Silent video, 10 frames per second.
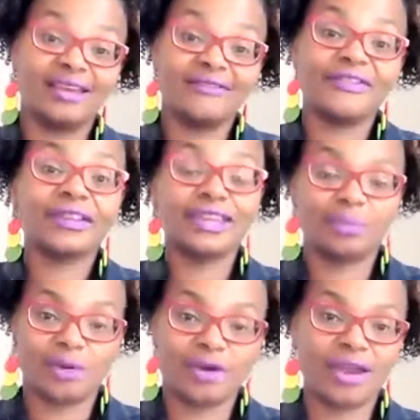
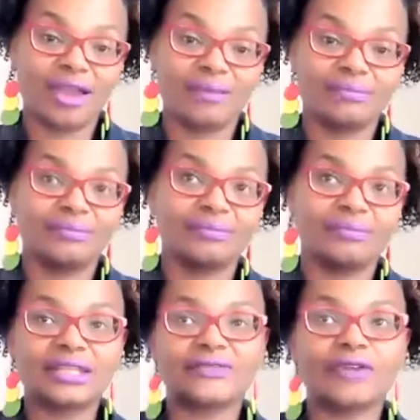affiliate program
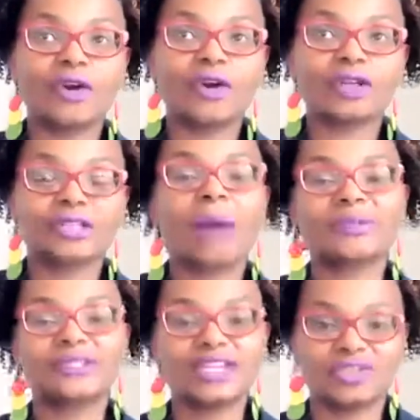as far as
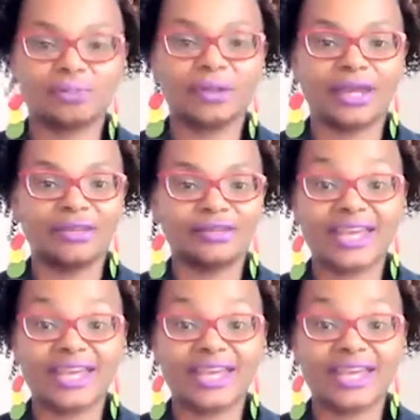compensation plan.